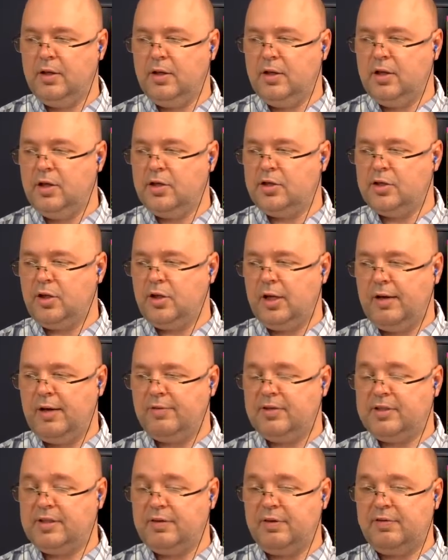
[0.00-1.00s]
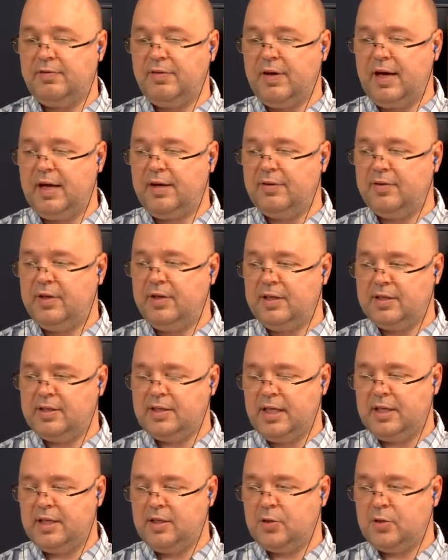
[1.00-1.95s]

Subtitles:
So you have a 75 cent